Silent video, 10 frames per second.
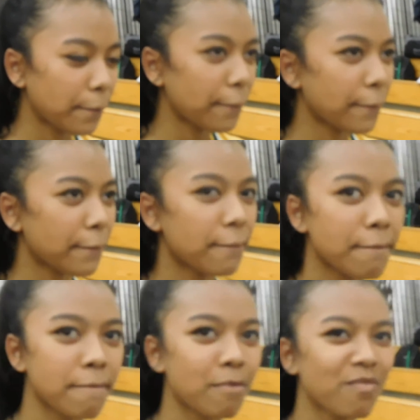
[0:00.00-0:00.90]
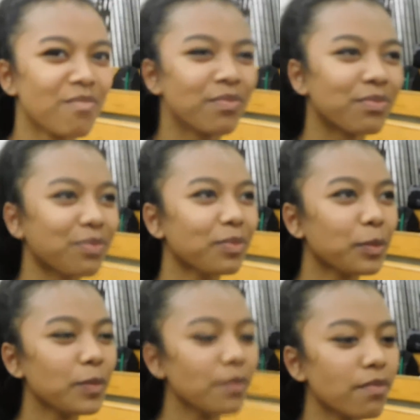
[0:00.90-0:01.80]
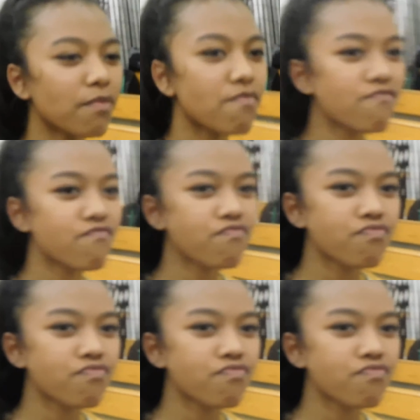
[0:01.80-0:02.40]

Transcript: Paris, no, go ahead. I'm sorry. Uh, Paris, so